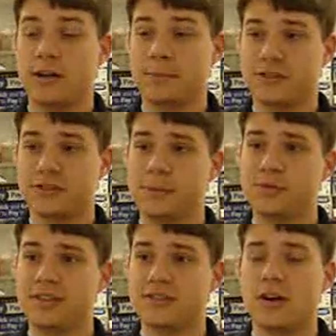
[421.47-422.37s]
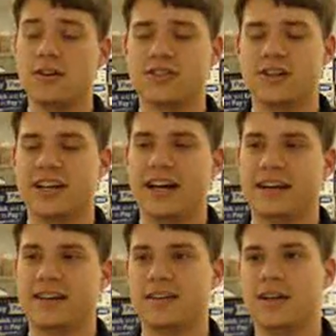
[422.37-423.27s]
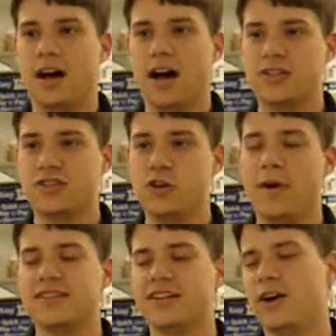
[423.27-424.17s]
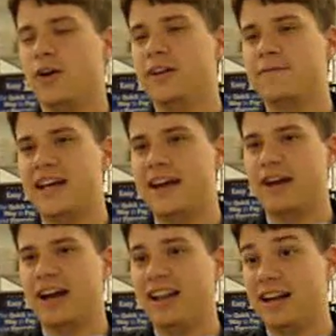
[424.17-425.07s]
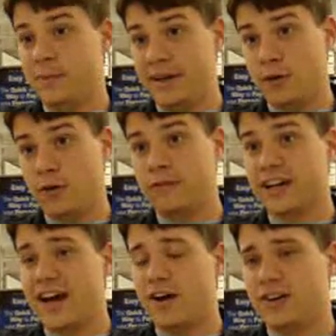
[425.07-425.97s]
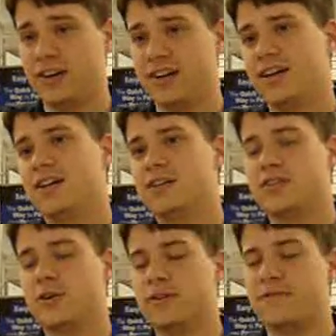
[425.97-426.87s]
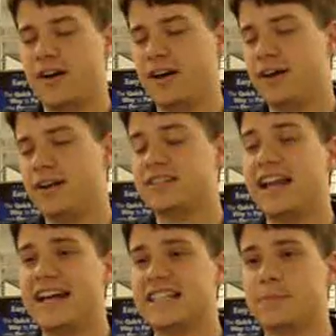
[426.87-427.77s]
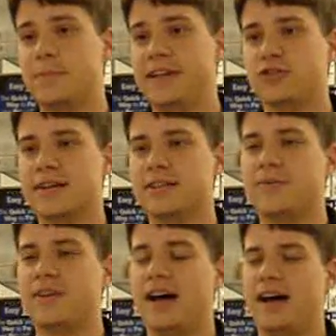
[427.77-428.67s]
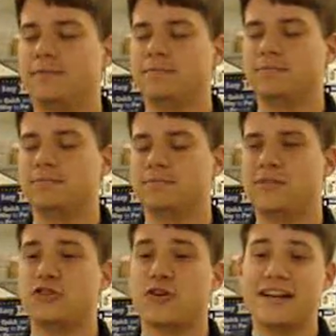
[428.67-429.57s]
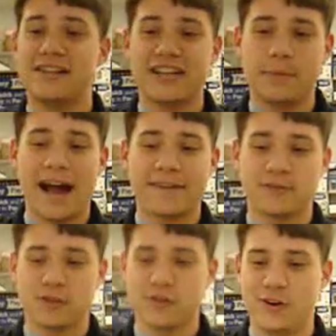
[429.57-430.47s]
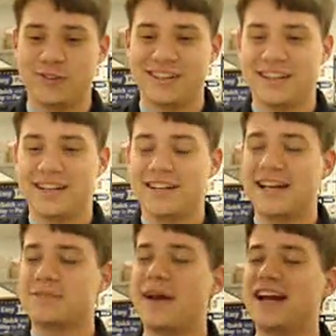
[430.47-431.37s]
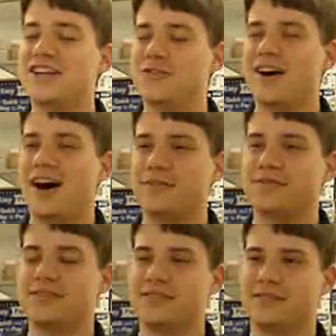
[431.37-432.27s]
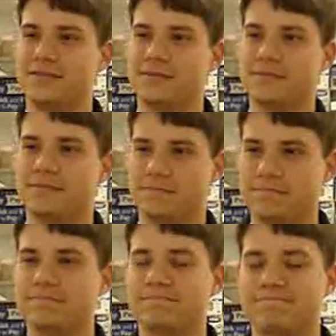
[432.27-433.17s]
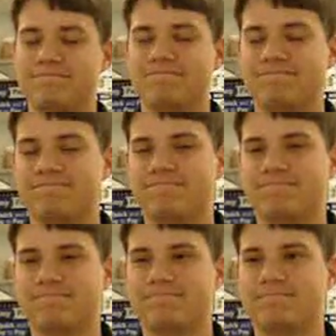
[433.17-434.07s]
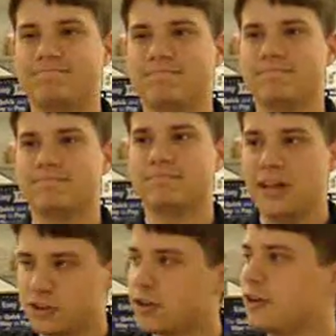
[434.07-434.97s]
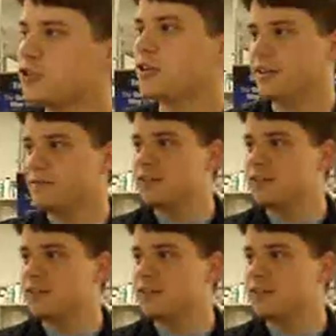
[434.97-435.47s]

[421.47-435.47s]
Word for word: It was on prescription. It's called Zyrtec. Uh, two months ago, the FDA regulated me go over the counter, so it's very good. It's an antihistamine. It dries up the, the drainage down the back of your throat. Okay. That's making you cough. Okay, okay, thank you. Can you show me? yeah, sure. I'll show you.